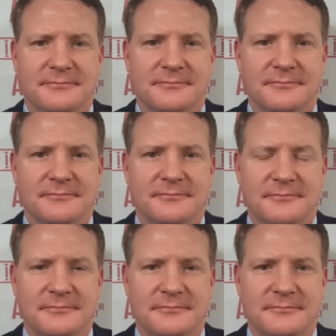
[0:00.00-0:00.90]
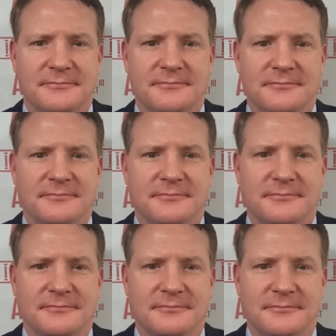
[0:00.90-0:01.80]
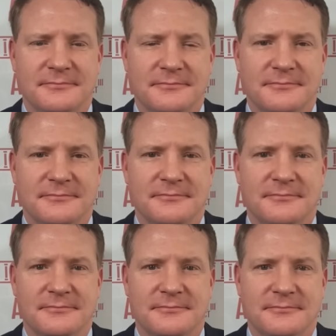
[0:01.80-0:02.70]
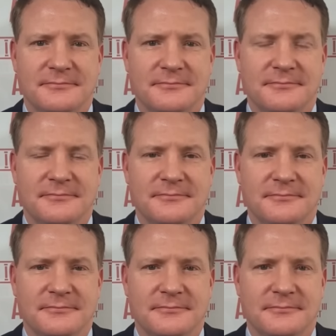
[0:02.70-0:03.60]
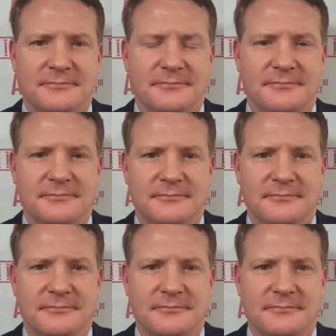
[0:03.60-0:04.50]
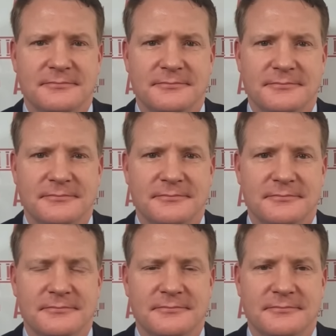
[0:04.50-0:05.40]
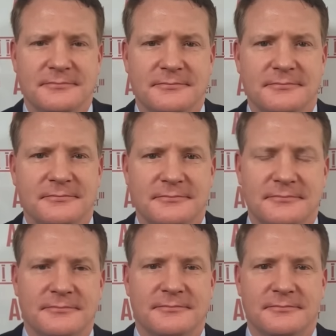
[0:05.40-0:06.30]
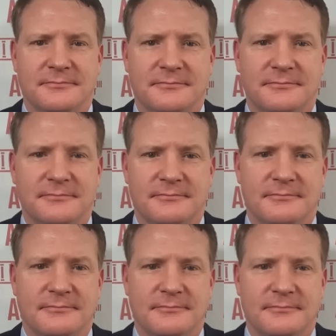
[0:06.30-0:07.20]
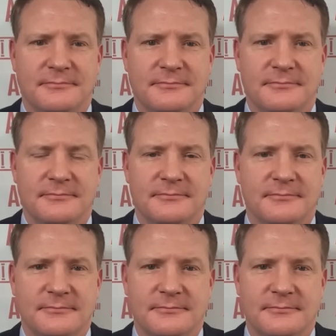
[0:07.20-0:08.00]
(not speaking)